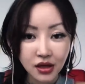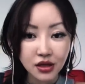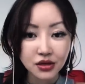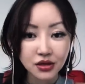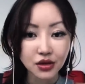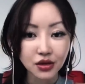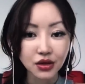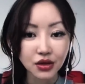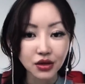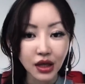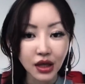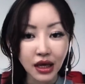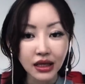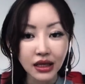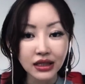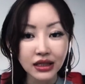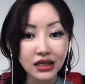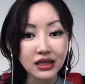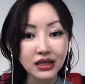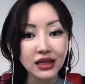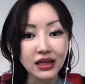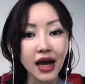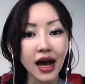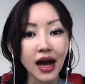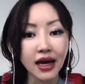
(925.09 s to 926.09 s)
So they
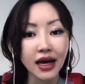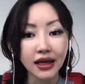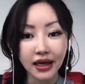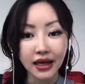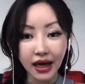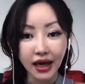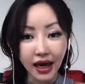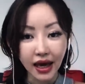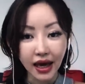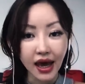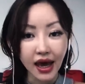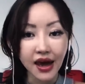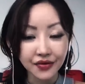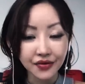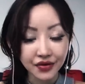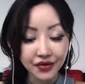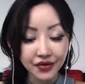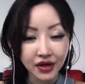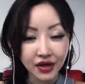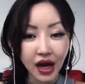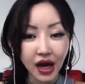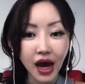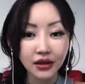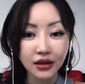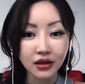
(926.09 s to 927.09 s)
deny
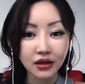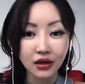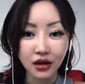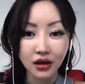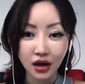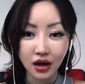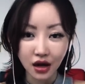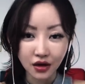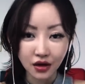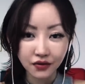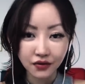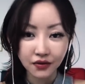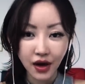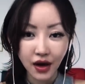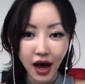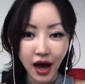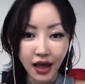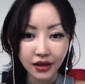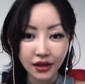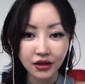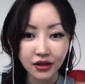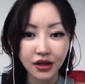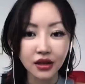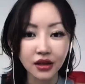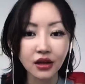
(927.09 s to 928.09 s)
every other love
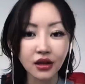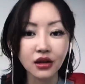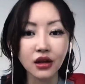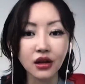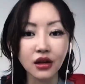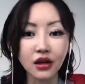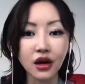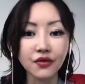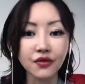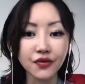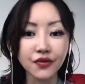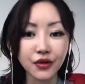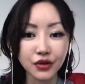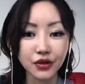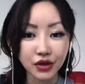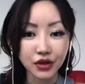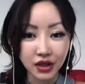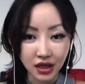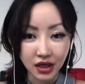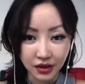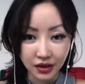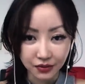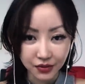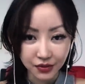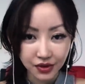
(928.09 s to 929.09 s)
other than the love for the
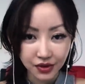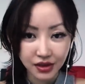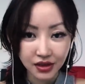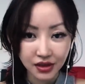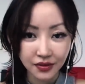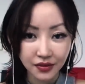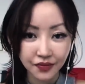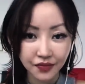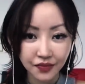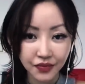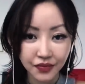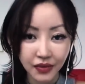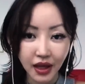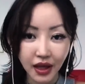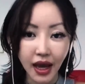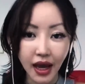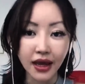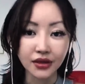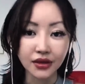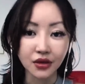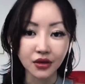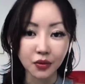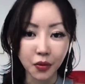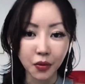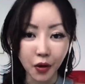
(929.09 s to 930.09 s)
Kims
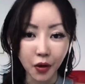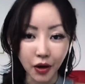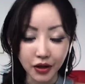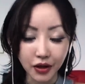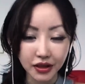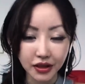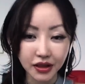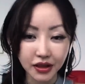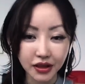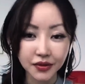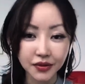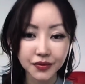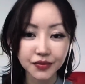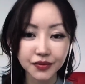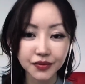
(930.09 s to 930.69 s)
and the party.